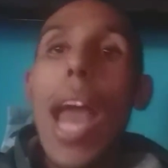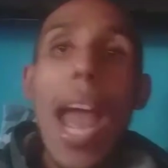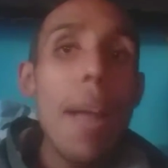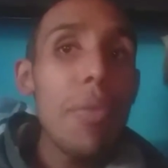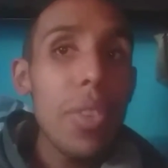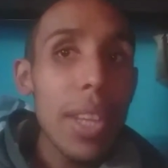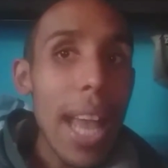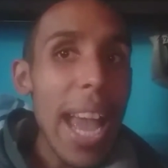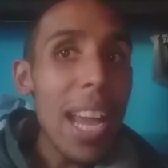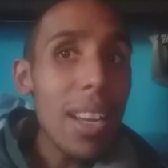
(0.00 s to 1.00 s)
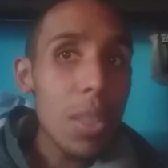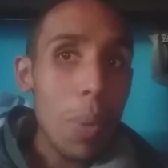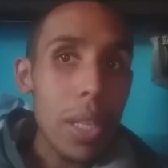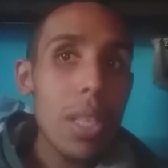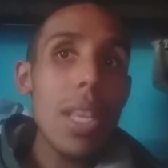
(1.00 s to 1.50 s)
and the n
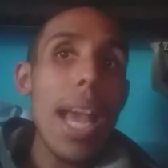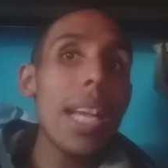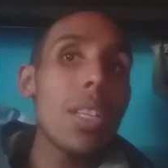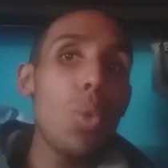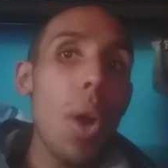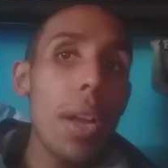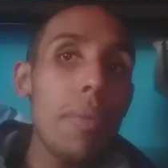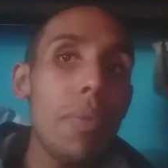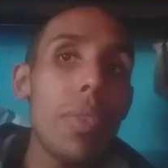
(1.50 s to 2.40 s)
spaces x1